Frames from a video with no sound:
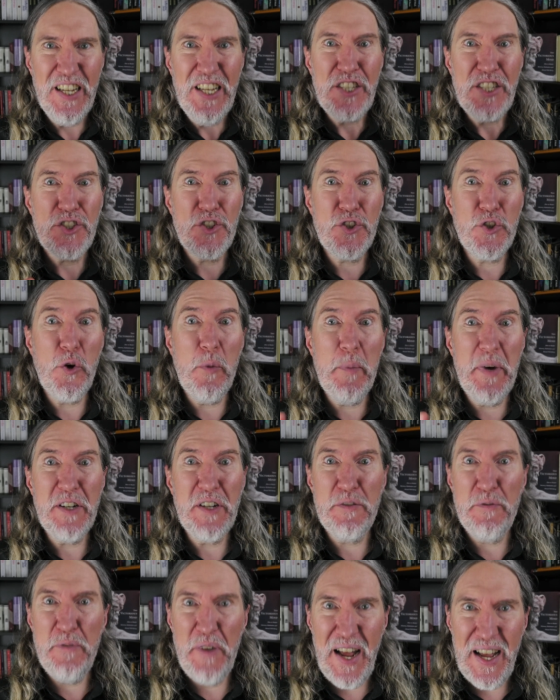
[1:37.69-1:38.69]
so
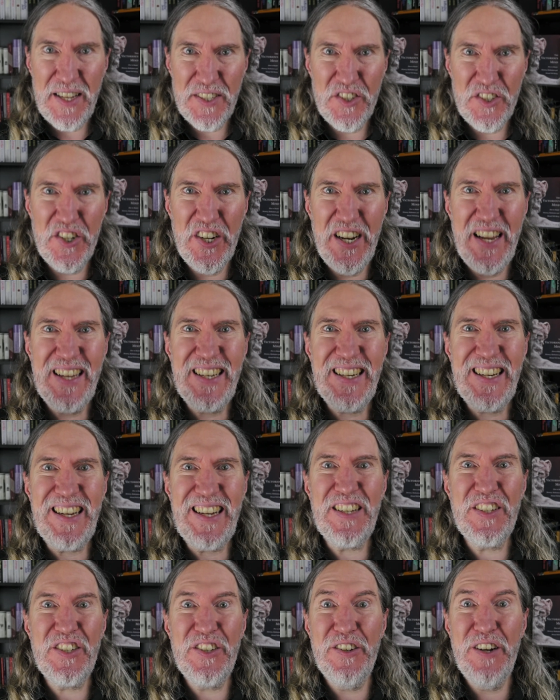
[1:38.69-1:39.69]
much faster and
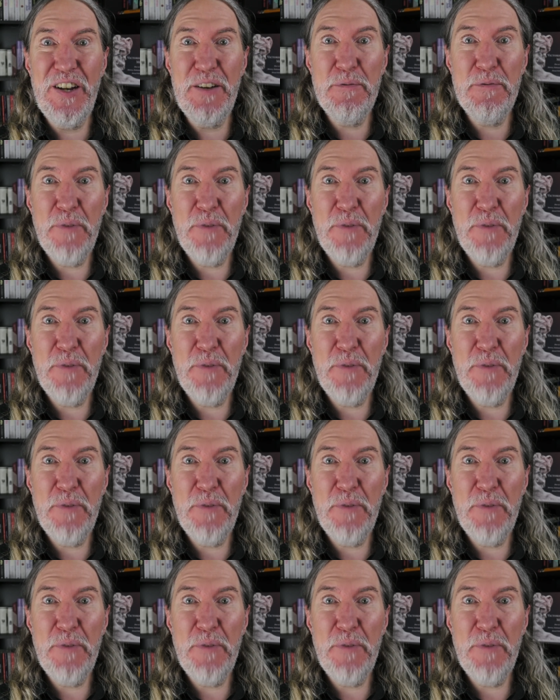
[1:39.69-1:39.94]
easier and